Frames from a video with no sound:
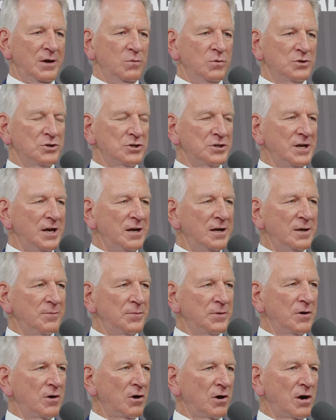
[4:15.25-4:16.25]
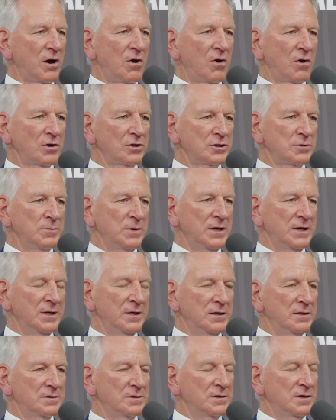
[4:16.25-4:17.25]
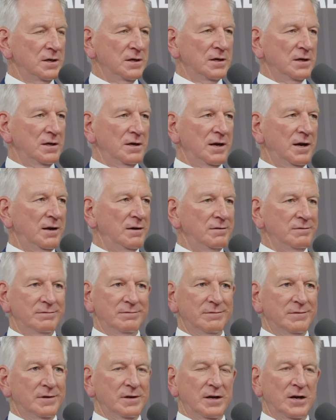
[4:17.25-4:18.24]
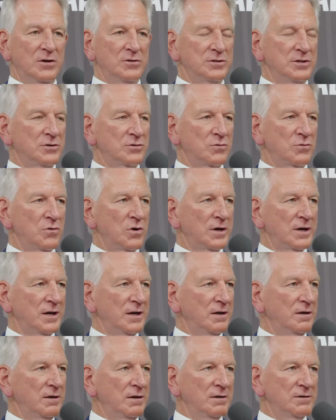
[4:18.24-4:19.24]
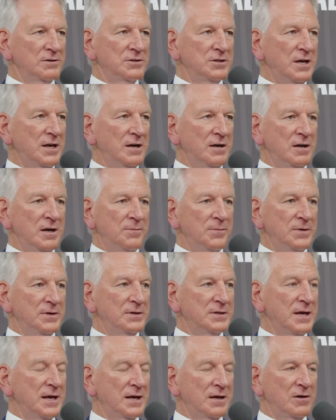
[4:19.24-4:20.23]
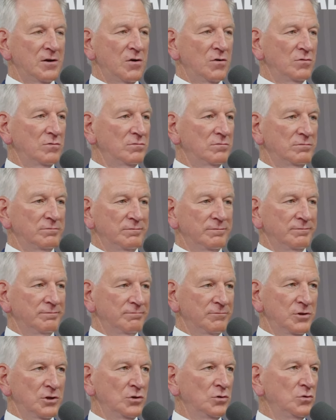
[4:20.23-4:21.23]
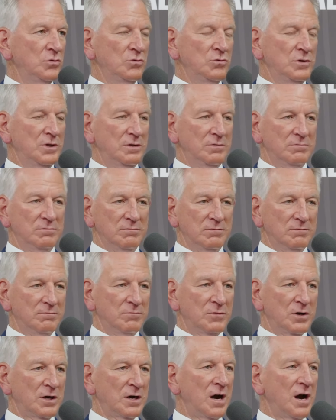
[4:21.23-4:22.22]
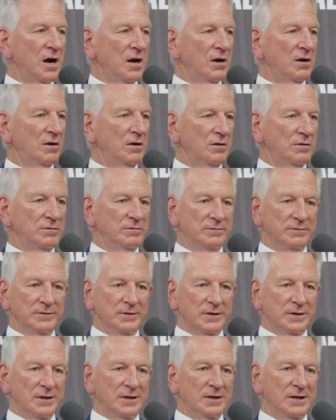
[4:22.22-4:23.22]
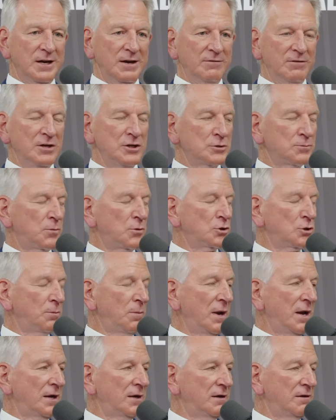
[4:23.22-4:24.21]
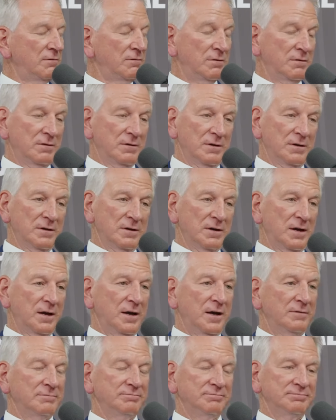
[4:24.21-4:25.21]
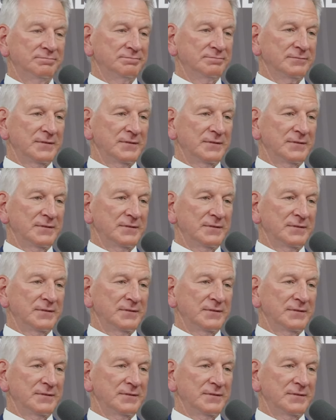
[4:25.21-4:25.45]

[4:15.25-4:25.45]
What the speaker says: and would stand up in our caucus meetings. And here's this rookie standing up and taking on Thune and McConnell and giving his perspective. I